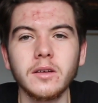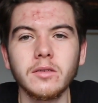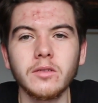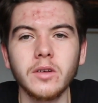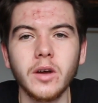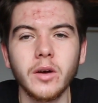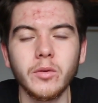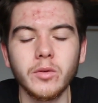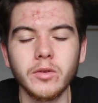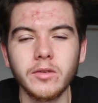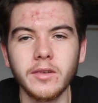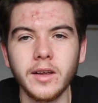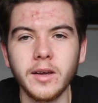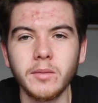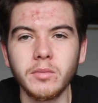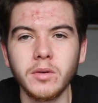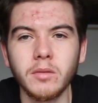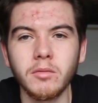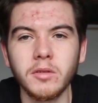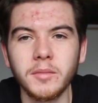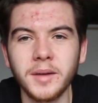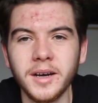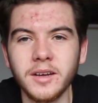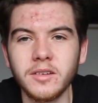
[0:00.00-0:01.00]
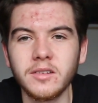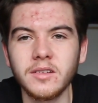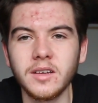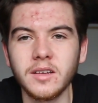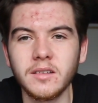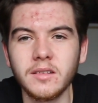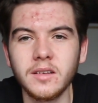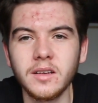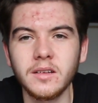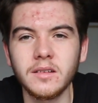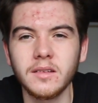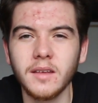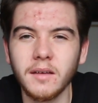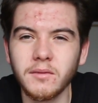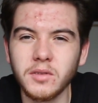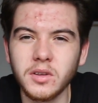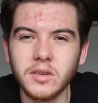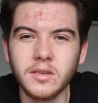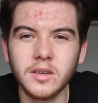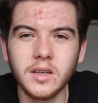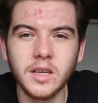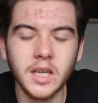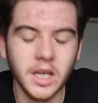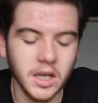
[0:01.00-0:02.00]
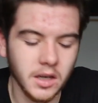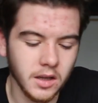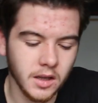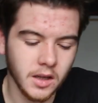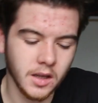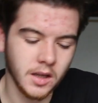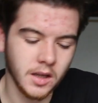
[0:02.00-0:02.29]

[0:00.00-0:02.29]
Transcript: So I would say probably about 16, 17,